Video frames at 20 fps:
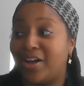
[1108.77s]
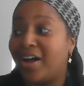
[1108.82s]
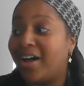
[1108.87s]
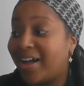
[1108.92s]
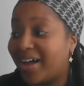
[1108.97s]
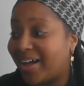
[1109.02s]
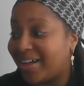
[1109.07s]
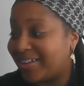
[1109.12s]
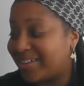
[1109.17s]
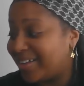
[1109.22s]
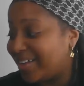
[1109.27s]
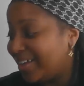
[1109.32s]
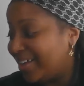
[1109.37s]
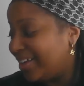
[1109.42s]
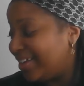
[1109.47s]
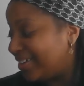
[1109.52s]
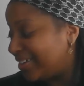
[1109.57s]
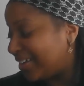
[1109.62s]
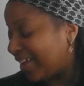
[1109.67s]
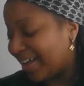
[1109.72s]
Y'all got
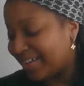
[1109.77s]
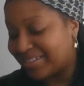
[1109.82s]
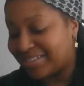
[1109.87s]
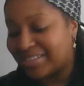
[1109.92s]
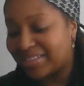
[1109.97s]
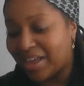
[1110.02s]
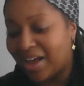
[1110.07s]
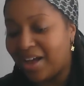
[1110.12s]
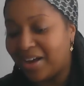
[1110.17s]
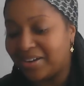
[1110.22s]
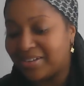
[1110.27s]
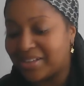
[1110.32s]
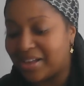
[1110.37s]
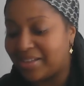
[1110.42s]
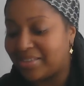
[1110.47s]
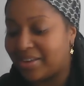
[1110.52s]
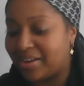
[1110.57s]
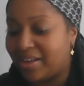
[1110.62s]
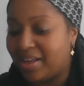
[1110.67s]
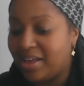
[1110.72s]
got stalkers
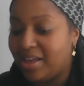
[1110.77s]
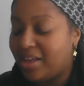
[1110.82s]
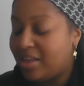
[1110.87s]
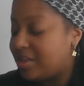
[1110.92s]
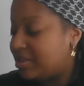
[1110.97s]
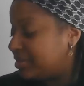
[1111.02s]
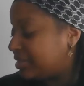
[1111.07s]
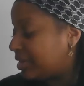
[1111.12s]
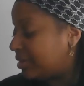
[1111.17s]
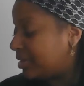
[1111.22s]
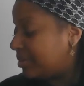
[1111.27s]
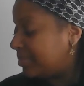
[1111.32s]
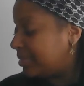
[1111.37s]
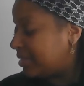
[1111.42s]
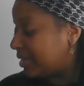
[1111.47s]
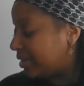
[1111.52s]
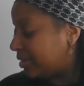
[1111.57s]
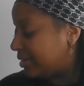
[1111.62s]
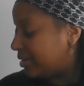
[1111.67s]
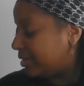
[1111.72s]
out there. So let
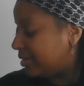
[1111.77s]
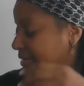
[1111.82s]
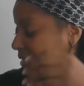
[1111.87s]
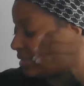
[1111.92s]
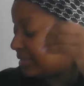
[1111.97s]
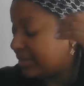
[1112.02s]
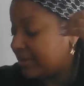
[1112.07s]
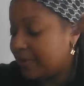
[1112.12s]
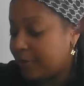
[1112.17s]
me tell you this.